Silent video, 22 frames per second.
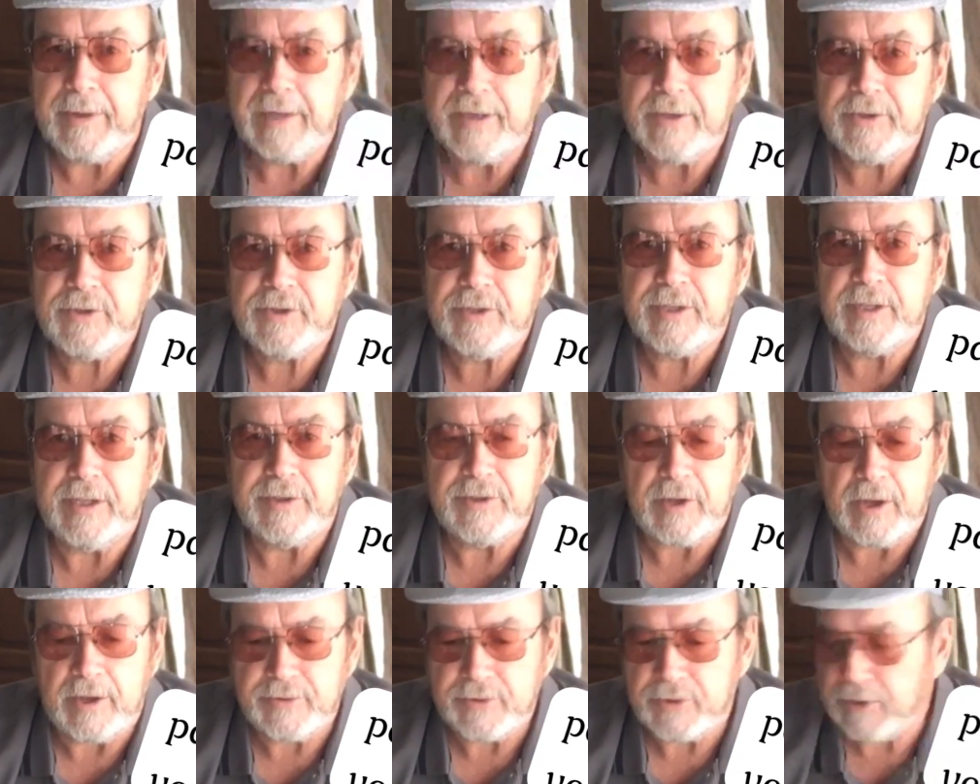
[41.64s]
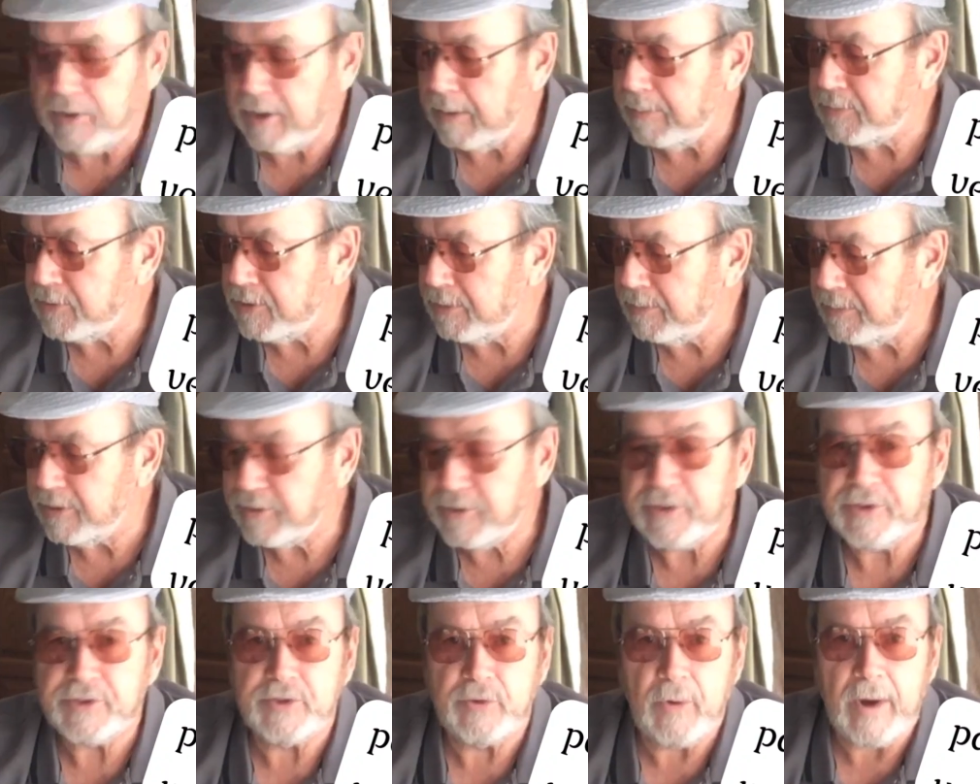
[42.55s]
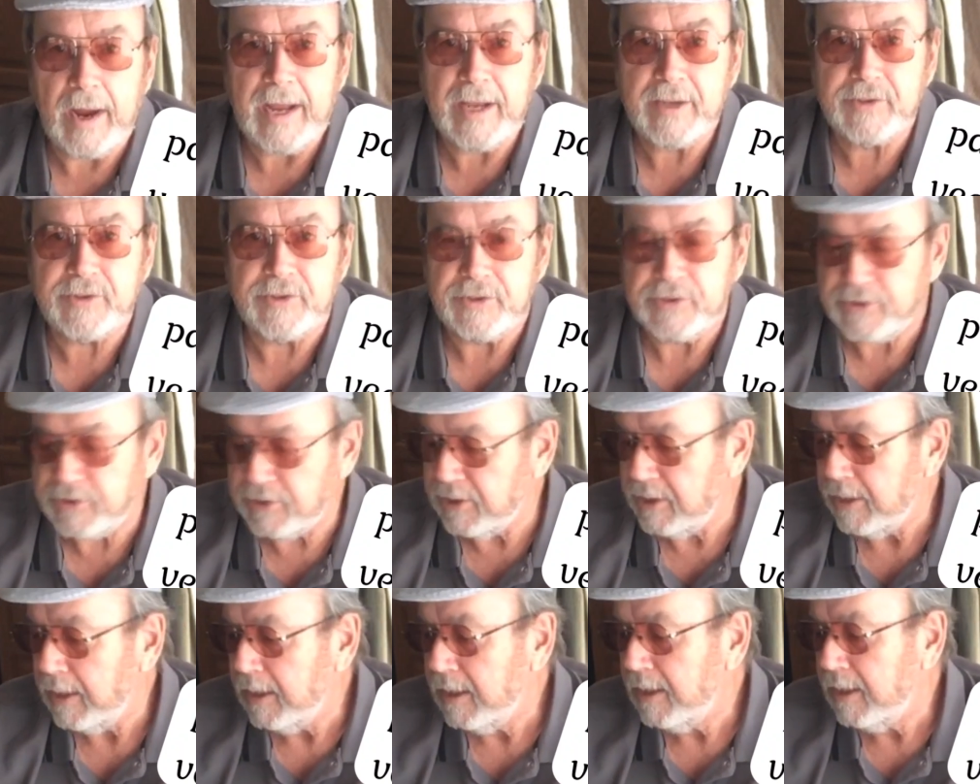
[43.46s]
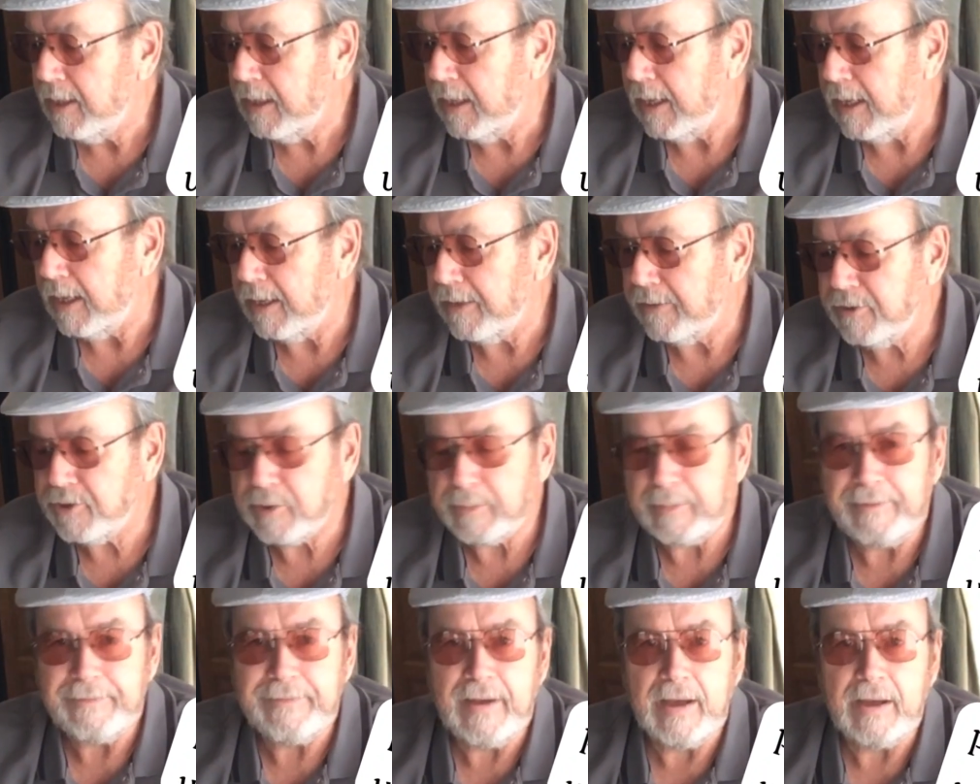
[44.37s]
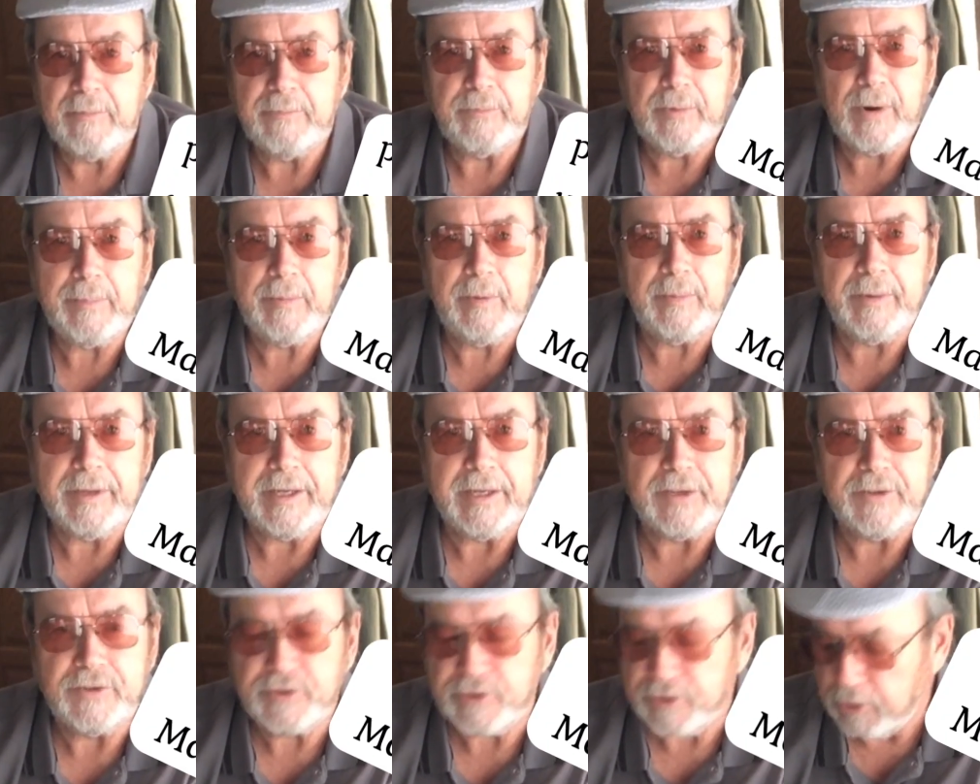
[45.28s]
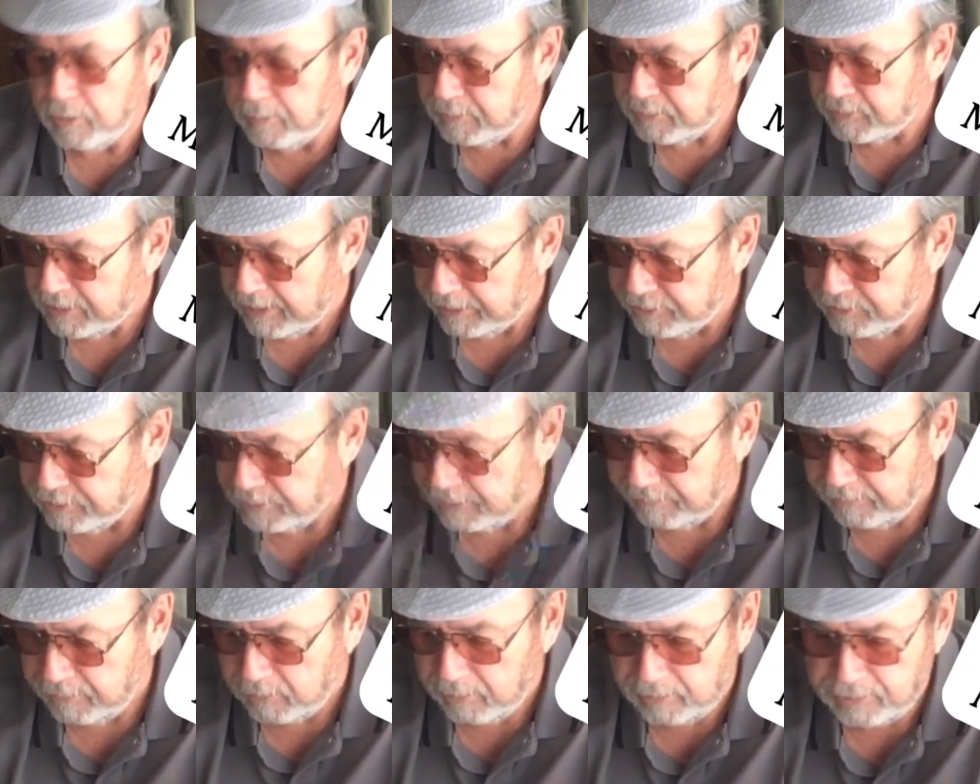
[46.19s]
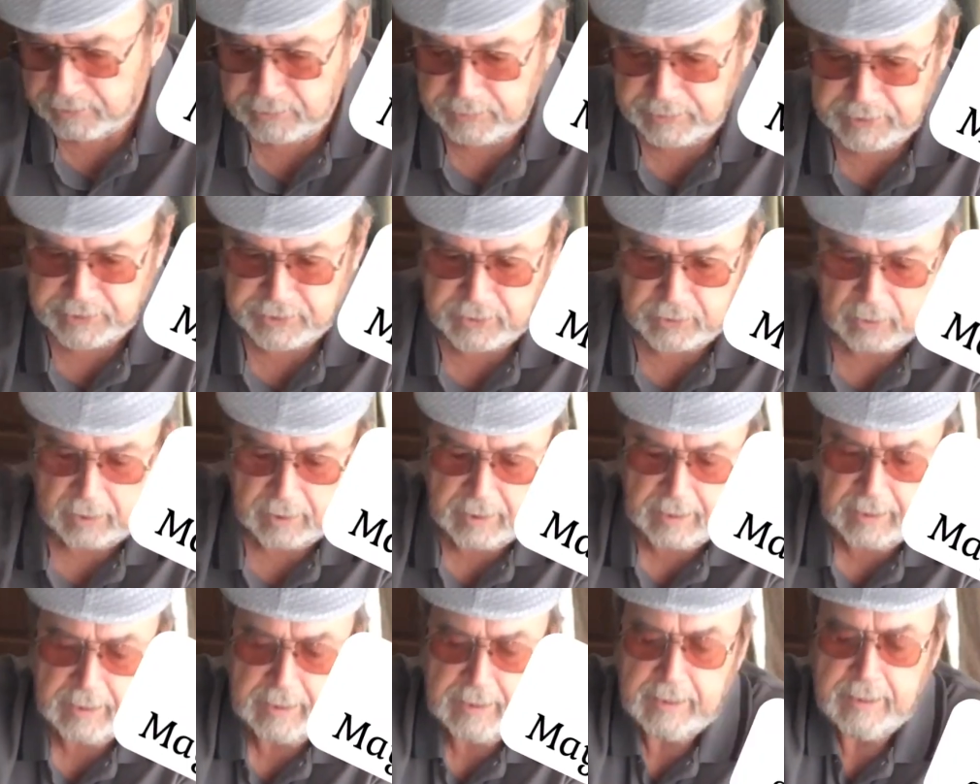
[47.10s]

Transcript: mix. This also comes in Mrs. Grass's. This will be found probably in the soup section of your grocery store.